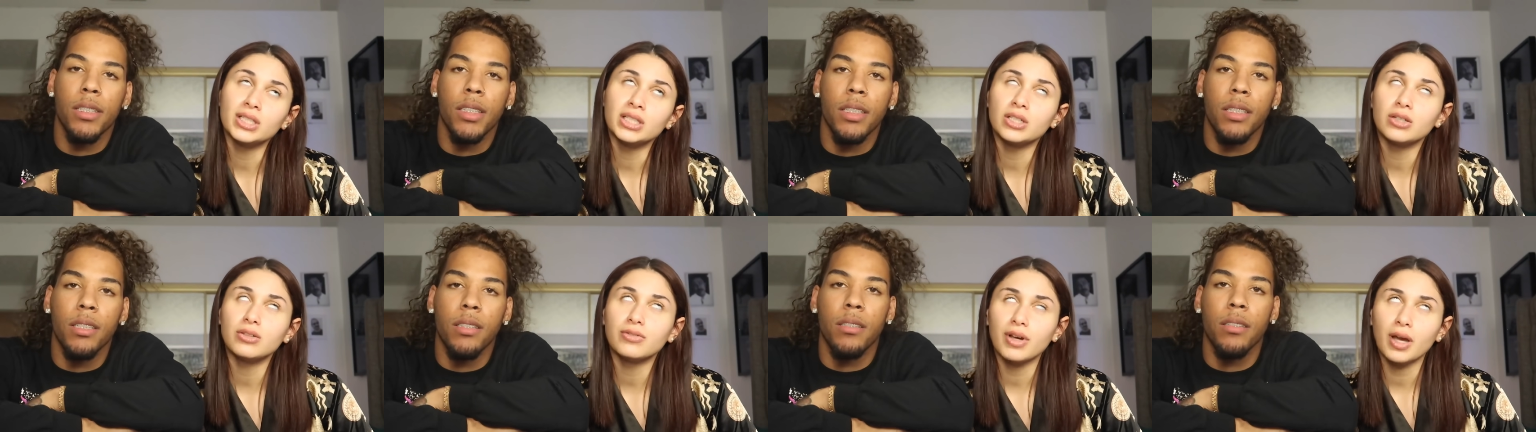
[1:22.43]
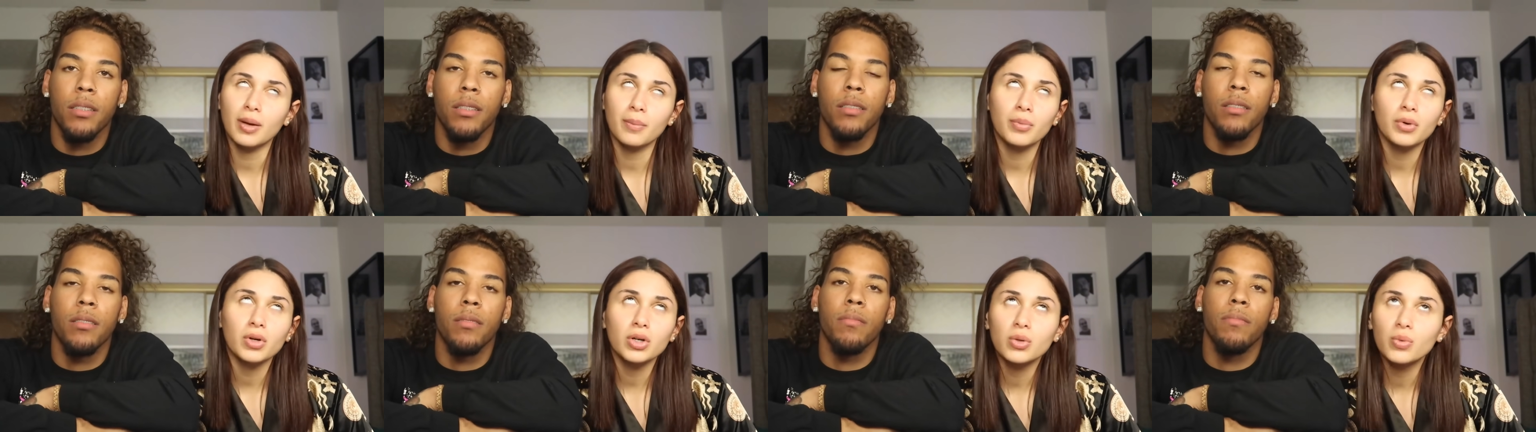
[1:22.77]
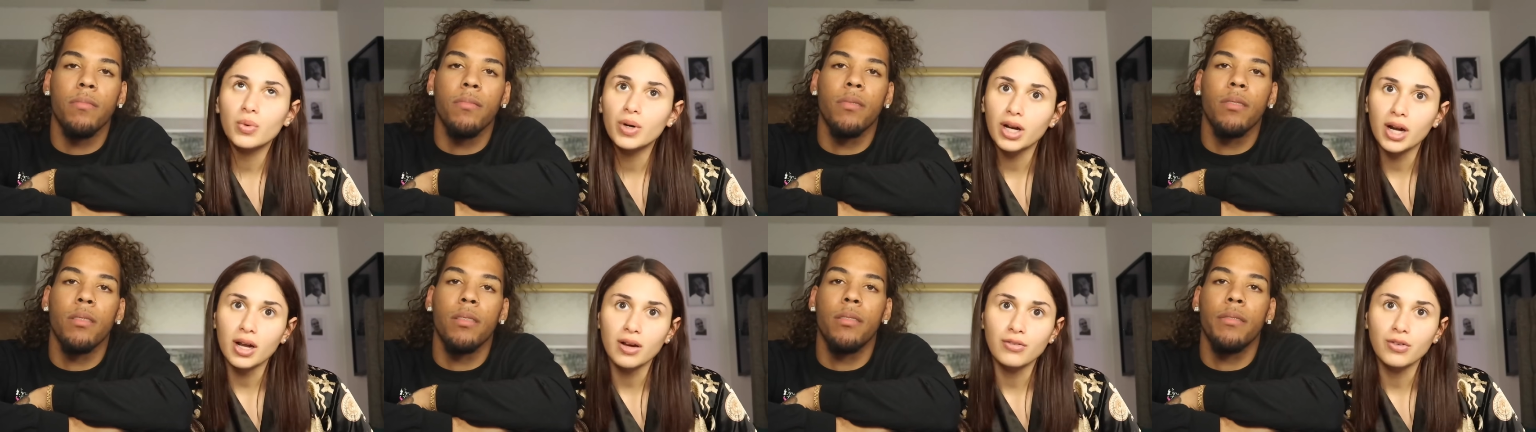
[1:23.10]
Speaker 1: November or
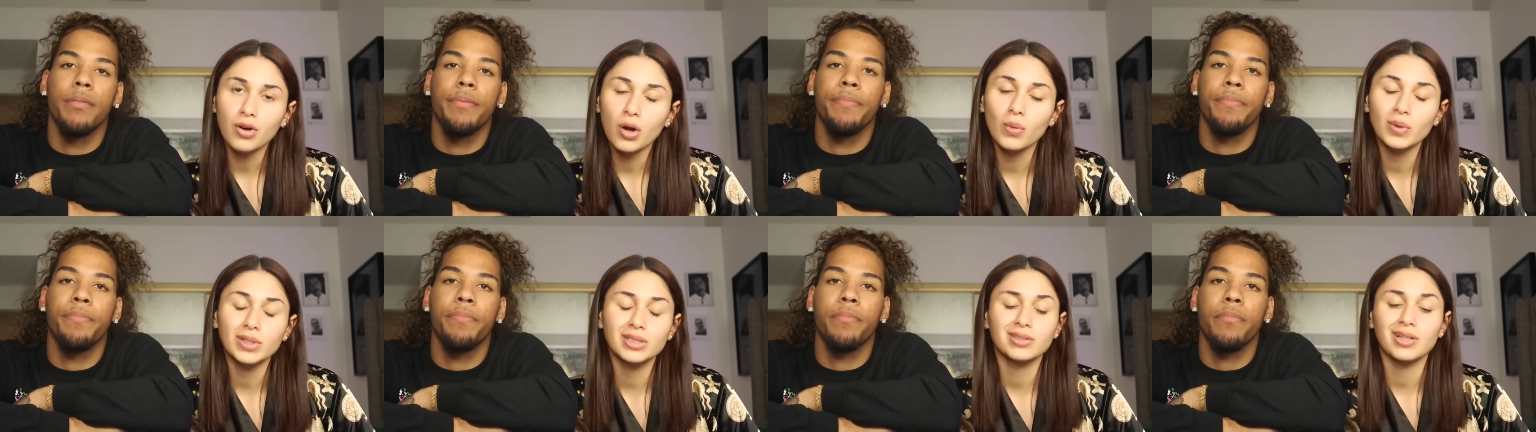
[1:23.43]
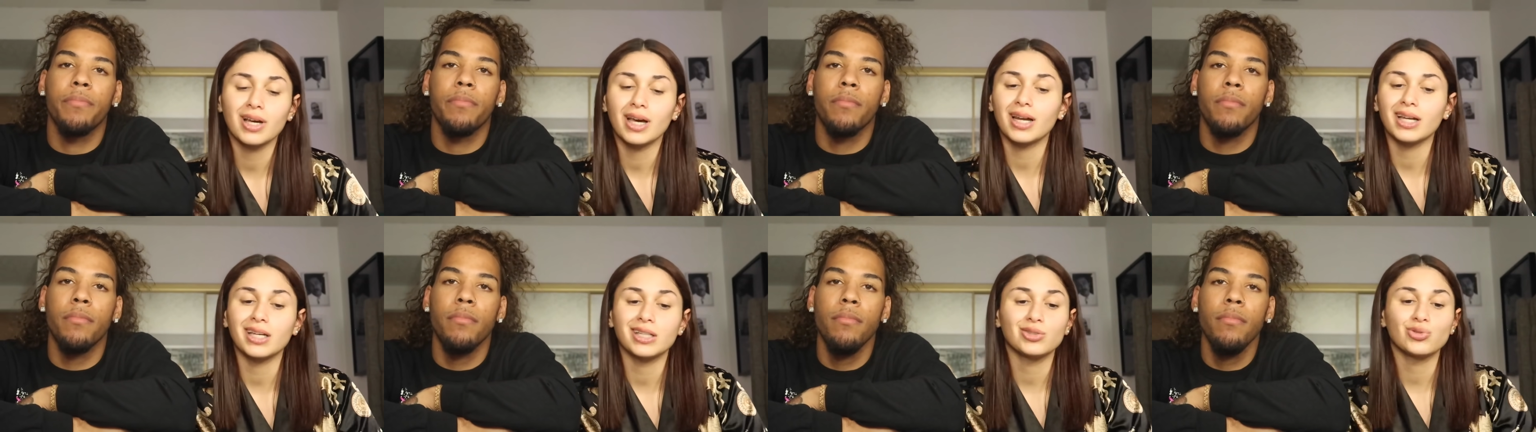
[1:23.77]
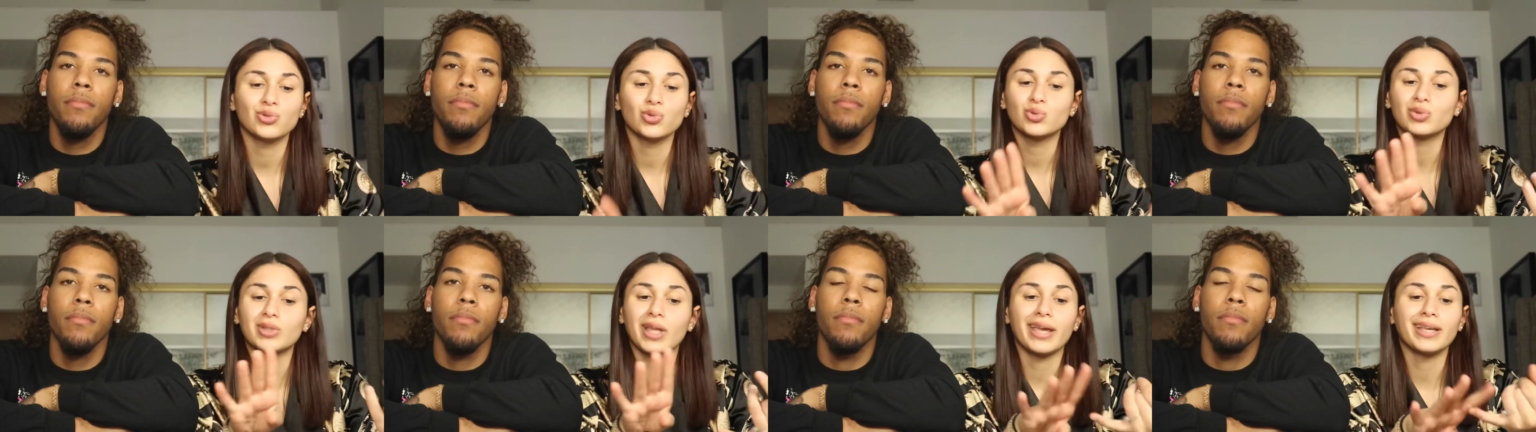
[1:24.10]
whatever, we still gotta get
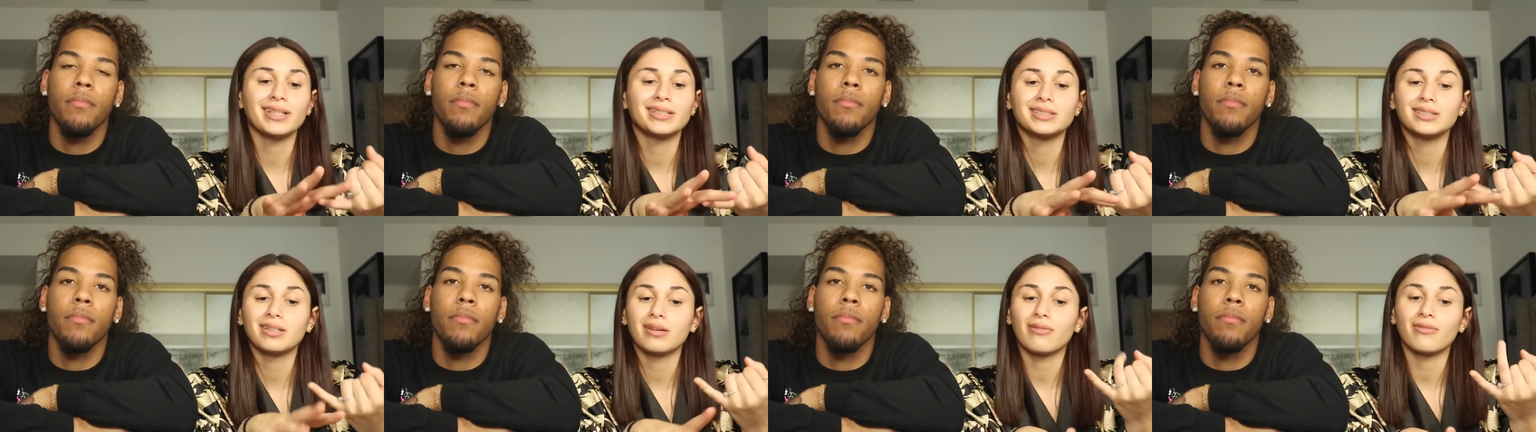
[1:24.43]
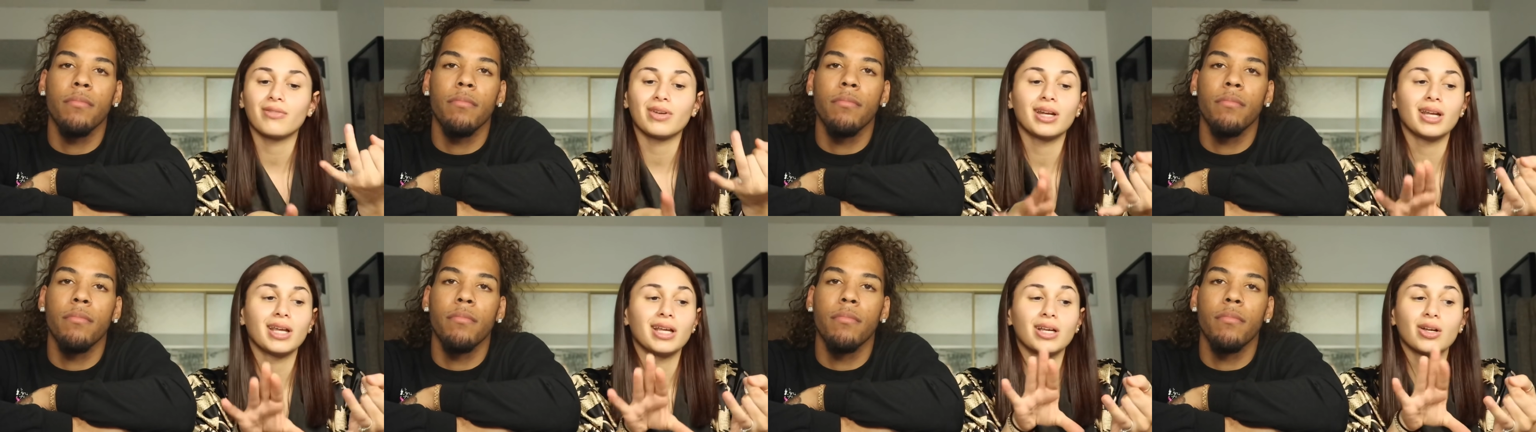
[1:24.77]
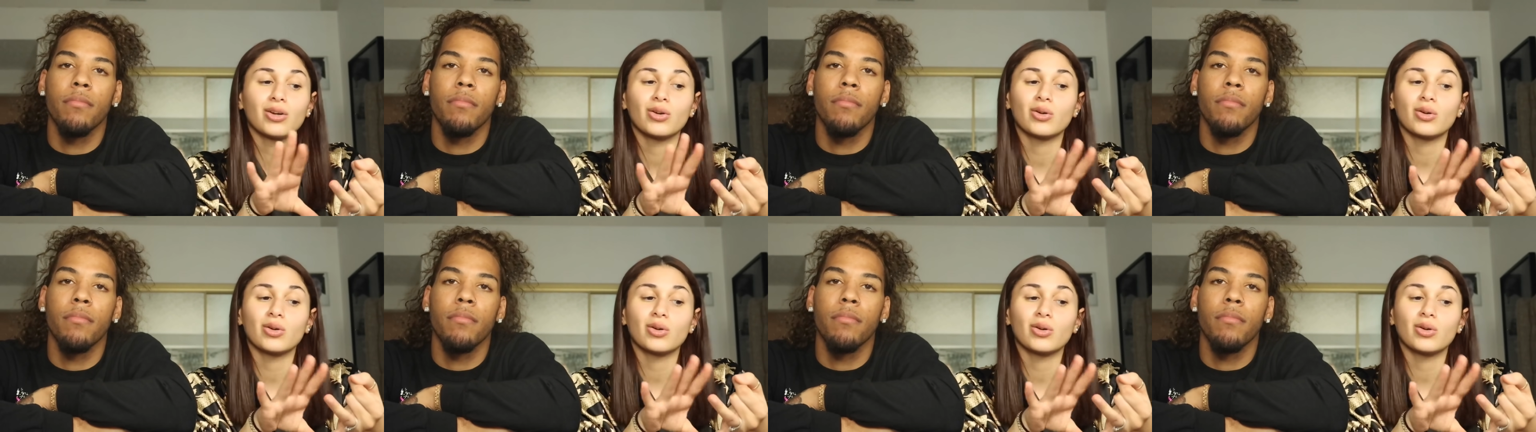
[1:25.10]
through Thanksgiving and